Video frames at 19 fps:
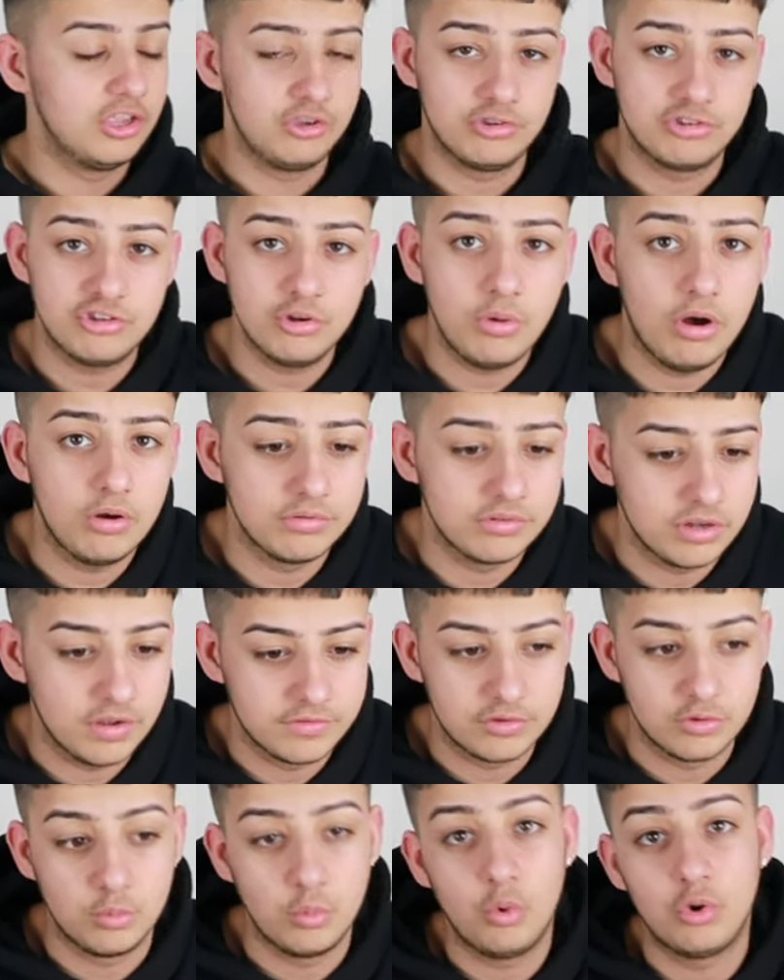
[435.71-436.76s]
you're still old
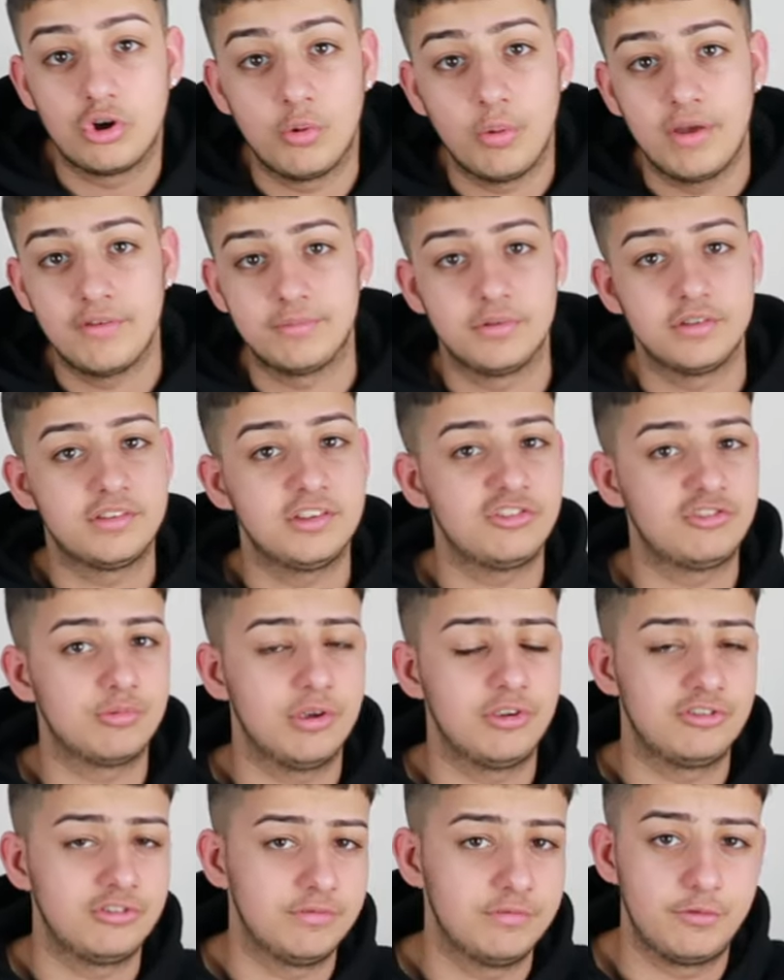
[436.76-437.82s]
enough to walk away from the
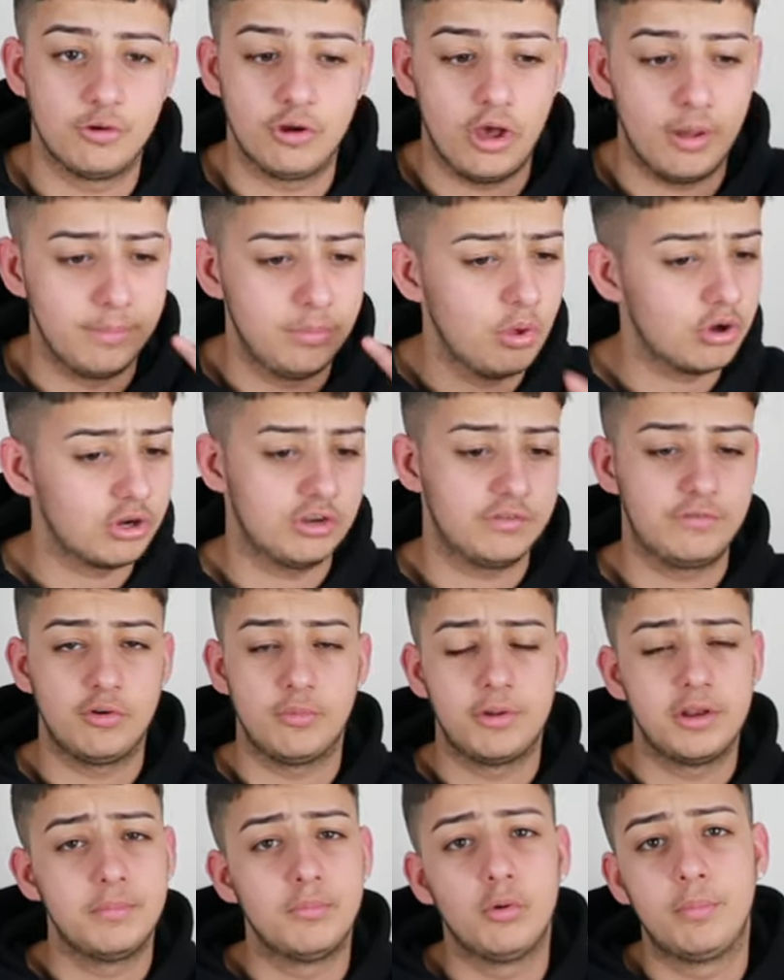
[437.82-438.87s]
situation and feel like, I'm not going to
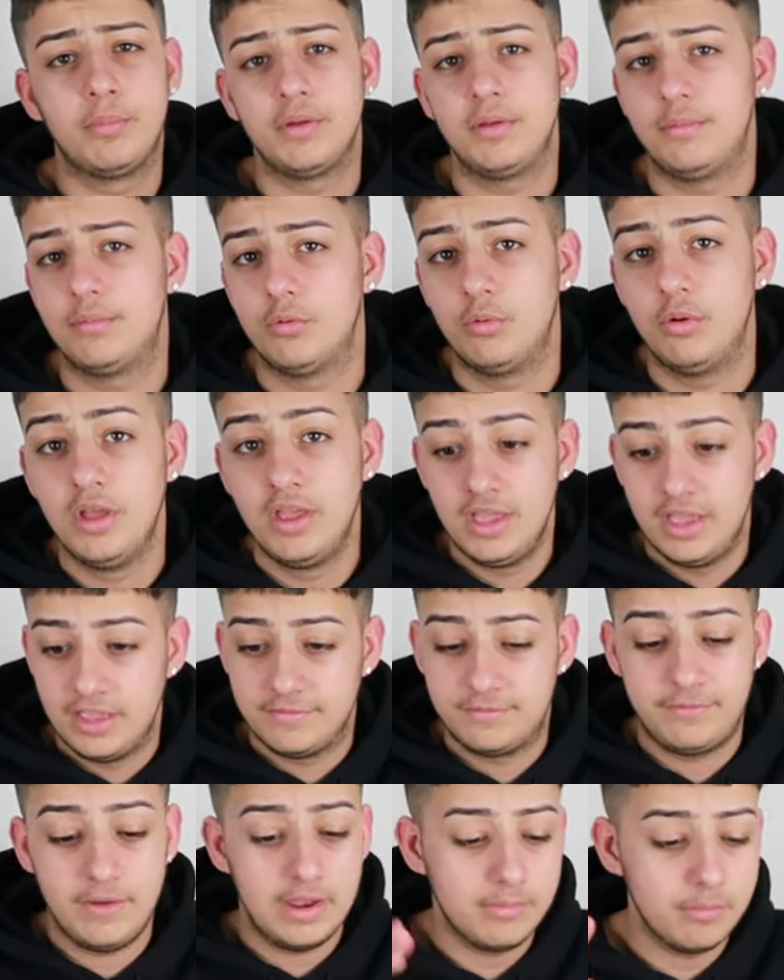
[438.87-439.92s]
film any more people,
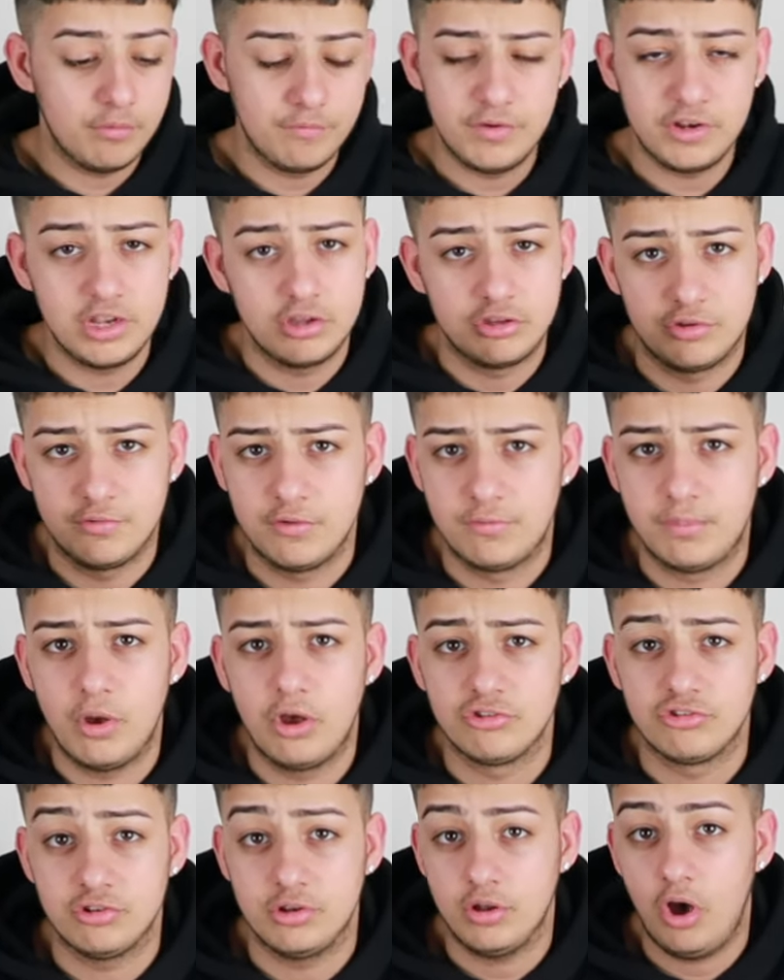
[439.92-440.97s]
any more videos of this
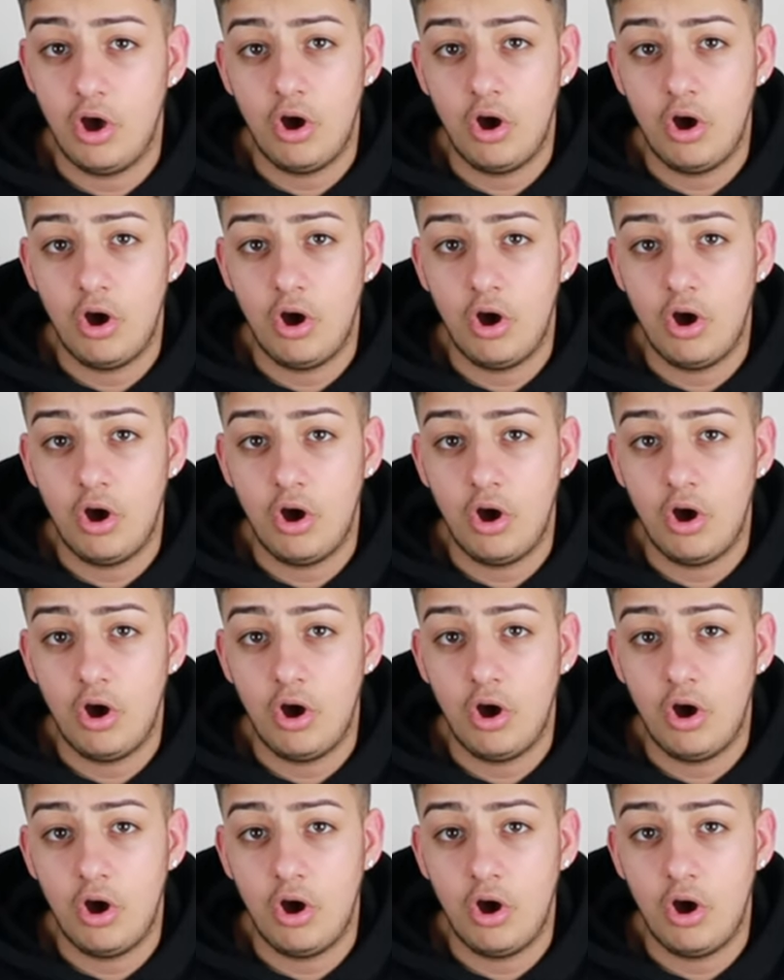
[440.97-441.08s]
person.